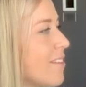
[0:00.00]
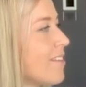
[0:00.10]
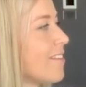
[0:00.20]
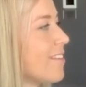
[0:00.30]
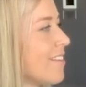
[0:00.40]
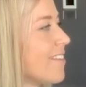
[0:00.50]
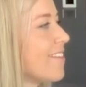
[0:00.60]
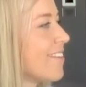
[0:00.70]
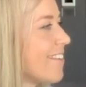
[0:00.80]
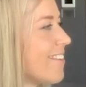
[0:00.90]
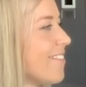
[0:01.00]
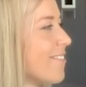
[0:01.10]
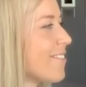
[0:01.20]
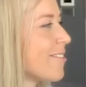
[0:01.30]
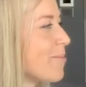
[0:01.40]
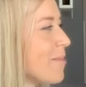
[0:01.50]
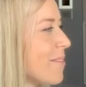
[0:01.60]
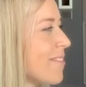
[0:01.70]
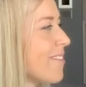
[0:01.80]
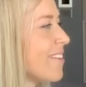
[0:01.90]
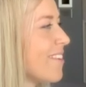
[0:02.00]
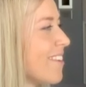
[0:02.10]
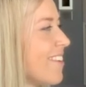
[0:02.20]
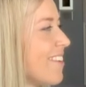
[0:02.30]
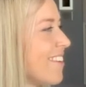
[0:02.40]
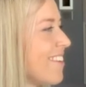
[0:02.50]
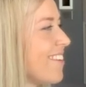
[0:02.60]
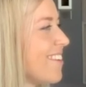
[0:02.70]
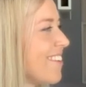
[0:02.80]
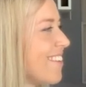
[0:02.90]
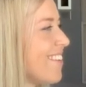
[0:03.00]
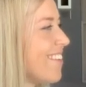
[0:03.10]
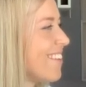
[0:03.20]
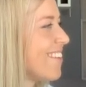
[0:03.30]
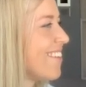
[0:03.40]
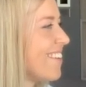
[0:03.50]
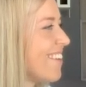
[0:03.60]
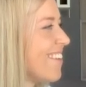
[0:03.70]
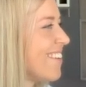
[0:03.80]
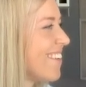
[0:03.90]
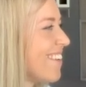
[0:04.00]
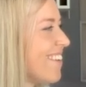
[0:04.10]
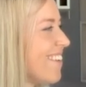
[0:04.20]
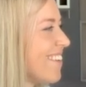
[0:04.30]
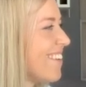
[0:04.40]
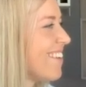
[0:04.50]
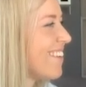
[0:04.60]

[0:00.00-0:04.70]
This person isn't speaking.